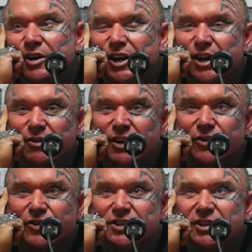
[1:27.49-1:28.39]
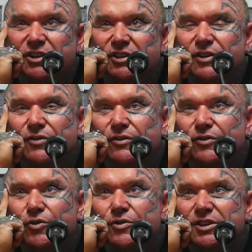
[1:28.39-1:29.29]
I know licorice and different
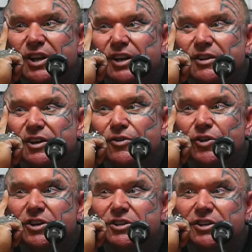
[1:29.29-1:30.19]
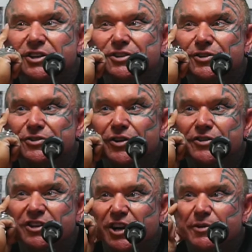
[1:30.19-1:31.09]
foods can decrease your
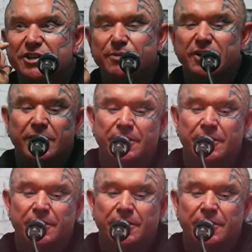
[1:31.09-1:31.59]
testosterone, so there must be